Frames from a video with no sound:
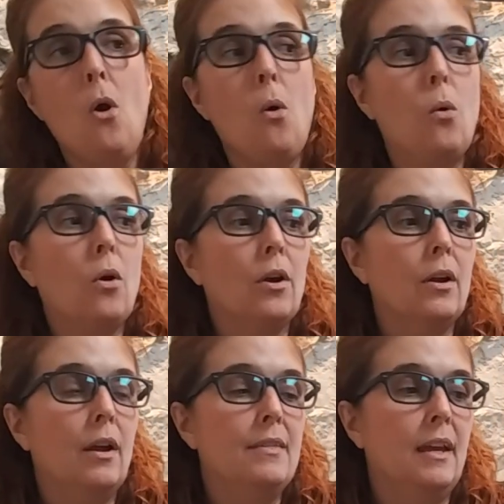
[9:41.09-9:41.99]

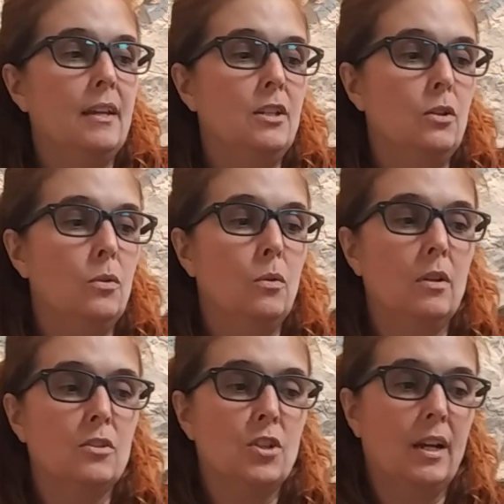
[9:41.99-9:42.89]
or that you
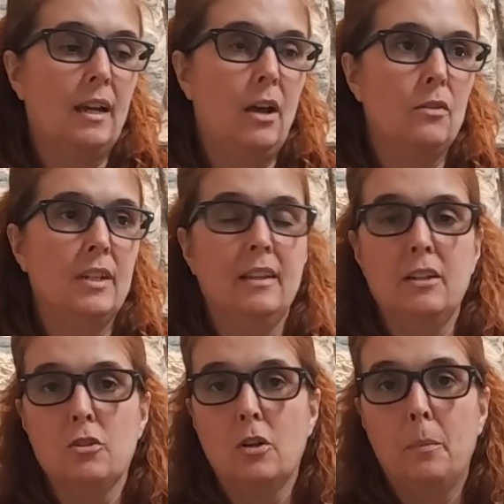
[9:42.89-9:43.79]
check out the
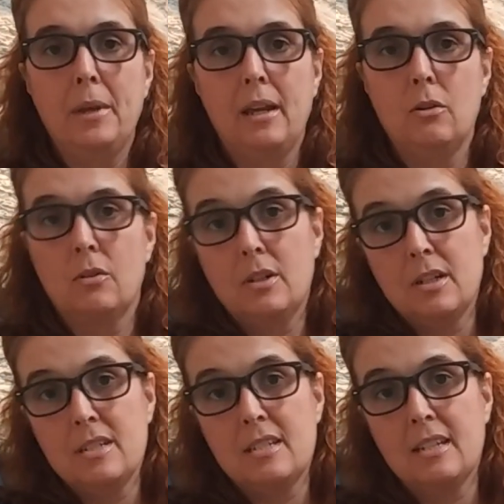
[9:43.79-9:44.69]
electrical panel
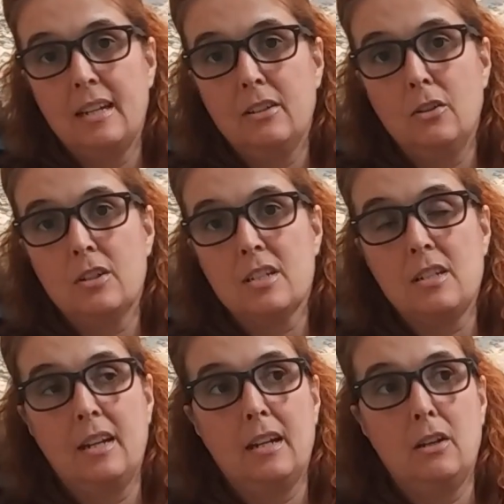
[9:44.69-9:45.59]
because it looks
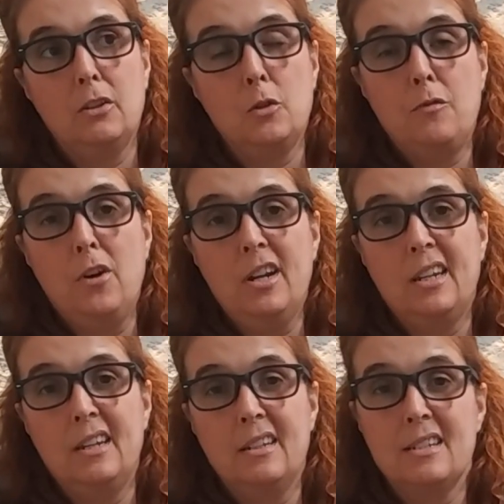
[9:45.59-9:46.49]
like a little
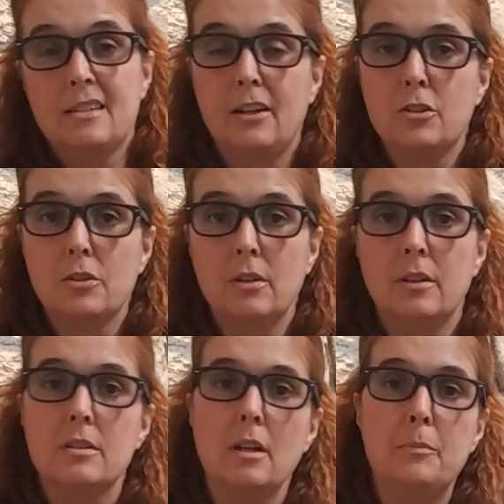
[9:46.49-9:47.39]
funky and he's not sure
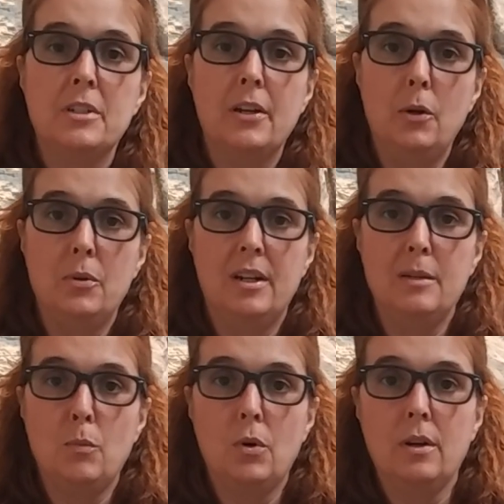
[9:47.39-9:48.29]
it's up to code
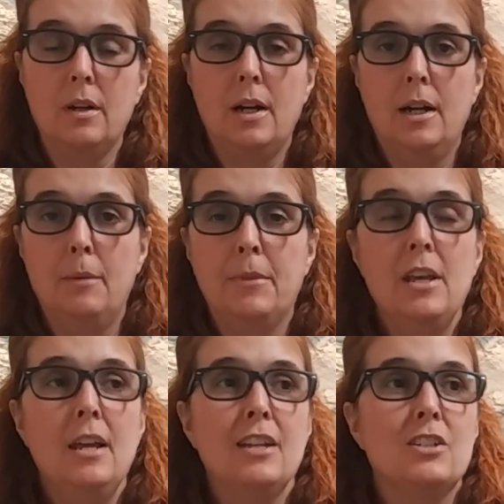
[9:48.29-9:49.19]
anymore.
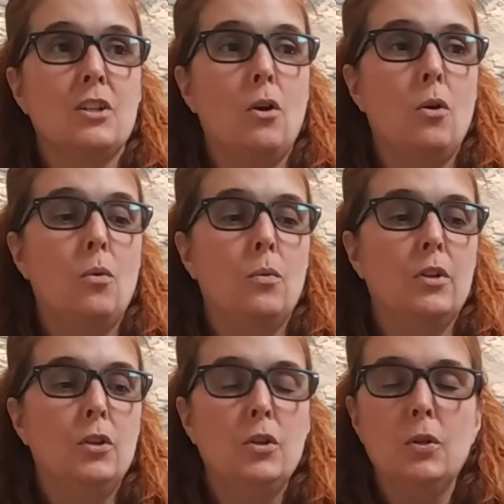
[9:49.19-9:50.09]
So
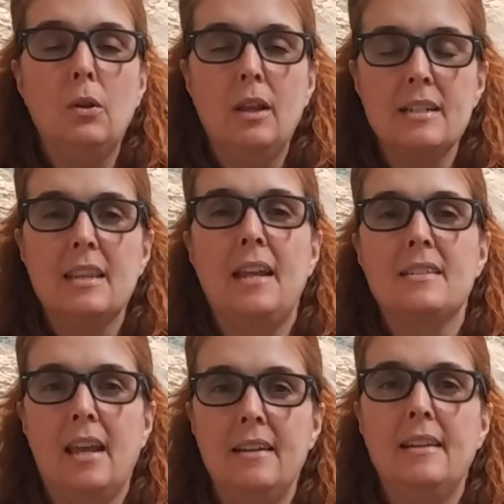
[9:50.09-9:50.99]
you utilize that
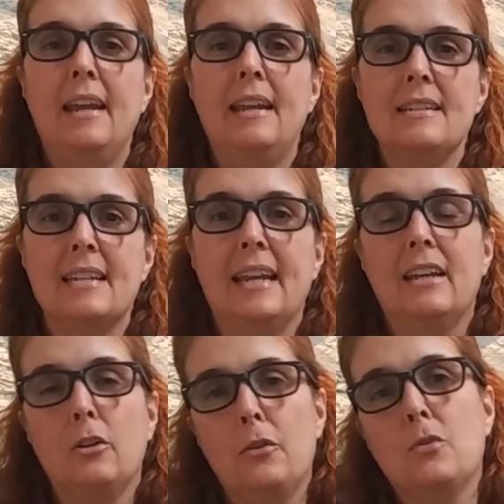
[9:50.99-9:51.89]
10 days and
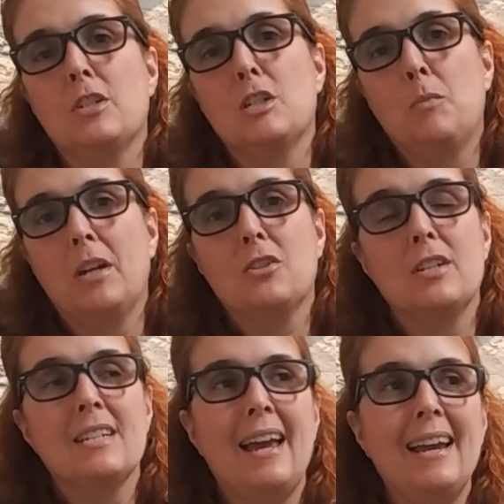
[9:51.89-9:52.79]
get all those
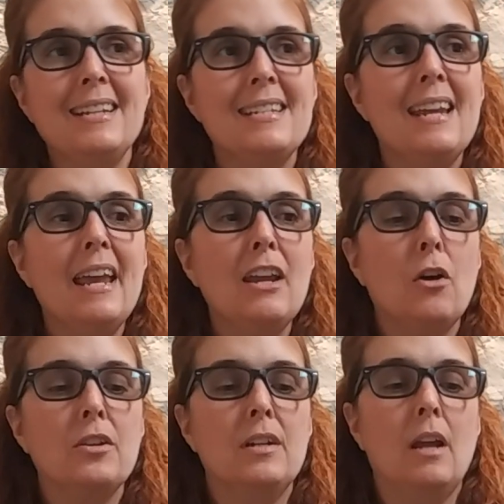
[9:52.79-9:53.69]
inspections. I say
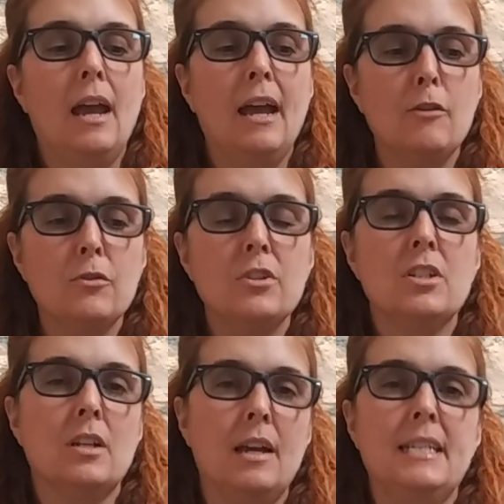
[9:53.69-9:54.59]
on an average
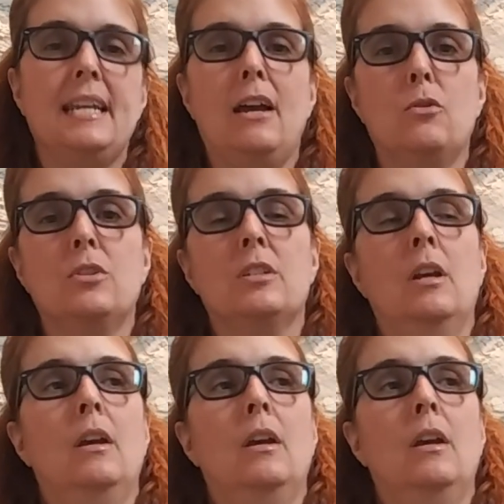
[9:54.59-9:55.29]
size house,